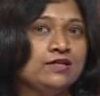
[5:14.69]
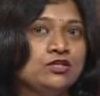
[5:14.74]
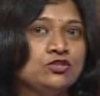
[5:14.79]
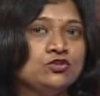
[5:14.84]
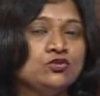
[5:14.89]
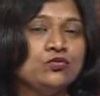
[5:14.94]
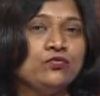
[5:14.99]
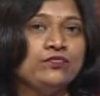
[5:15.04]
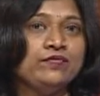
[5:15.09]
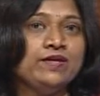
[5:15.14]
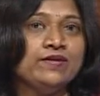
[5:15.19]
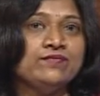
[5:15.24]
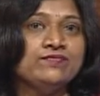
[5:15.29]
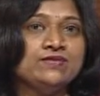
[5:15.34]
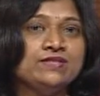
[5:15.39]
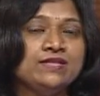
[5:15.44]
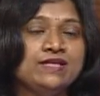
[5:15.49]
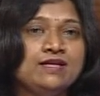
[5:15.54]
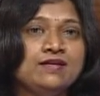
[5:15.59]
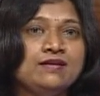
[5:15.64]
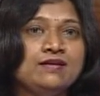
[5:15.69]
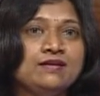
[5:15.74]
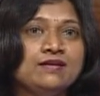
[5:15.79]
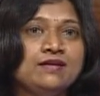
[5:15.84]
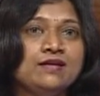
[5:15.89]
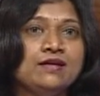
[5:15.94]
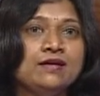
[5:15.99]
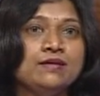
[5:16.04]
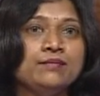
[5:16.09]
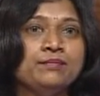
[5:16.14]
So we have seen,
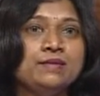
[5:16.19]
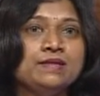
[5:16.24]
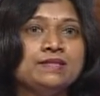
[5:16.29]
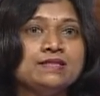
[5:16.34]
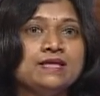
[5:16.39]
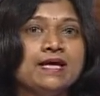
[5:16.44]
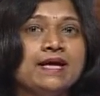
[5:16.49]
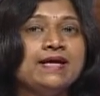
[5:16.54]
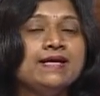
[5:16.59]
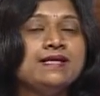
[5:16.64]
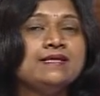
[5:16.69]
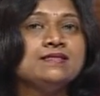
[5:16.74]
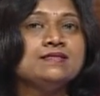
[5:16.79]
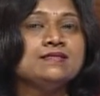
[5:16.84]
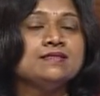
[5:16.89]
besides